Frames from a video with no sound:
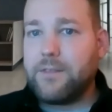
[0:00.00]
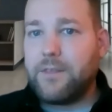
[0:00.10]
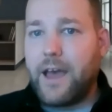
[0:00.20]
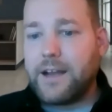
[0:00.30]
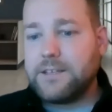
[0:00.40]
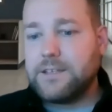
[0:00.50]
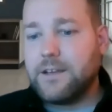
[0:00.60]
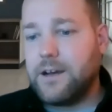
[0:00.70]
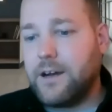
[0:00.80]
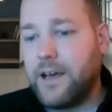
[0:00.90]
that
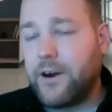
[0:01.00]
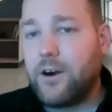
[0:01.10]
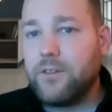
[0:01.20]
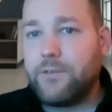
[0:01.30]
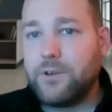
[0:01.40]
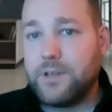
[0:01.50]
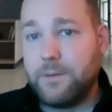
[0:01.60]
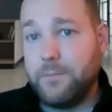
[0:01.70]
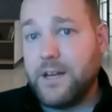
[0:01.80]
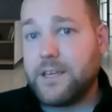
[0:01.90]
at our level
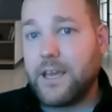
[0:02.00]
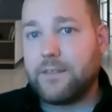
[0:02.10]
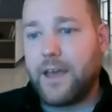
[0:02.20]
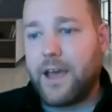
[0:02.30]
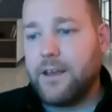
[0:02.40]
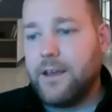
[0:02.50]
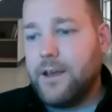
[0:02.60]
and mitigate that,